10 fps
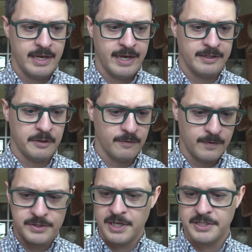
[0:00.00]
And, you know,
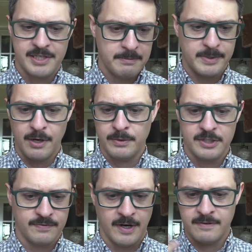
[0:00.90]
first kind of seemed to be going
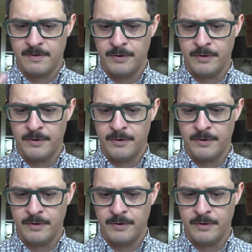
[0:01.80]
just fine,